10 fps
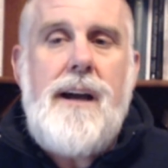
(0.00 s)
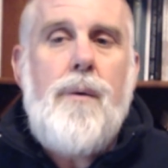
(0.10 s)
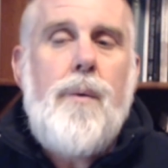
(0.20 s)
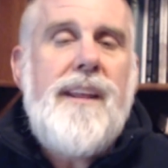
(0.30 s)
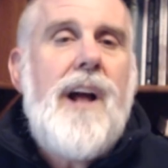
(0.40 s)

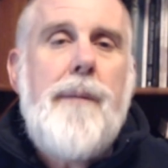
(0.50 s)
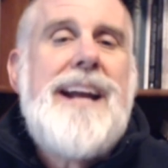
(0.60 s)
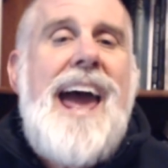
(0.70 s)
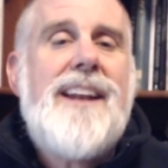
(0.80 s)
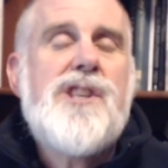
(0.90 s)
what they call them,
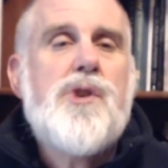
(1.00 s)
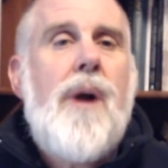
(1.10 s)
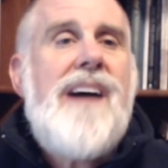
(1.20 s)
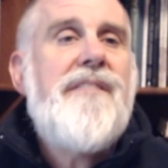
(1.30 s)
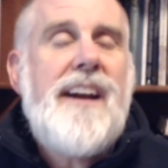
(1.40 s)

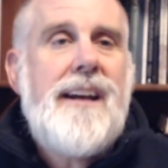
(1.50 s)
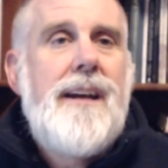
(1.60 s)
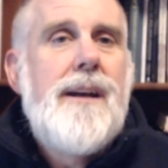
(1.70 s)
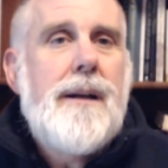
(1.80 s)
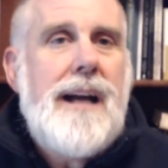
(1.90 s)
catastrophic
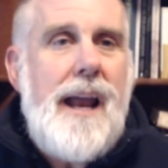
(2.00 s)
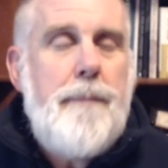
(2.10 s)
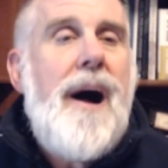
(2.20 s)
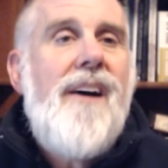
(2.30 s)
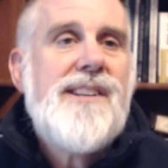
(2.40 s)
kind of
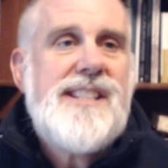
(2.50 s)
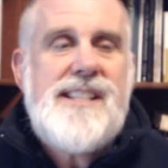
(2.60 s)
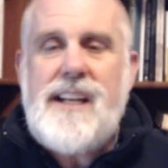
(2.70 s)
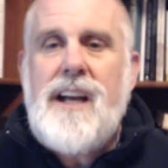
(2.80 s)
policies that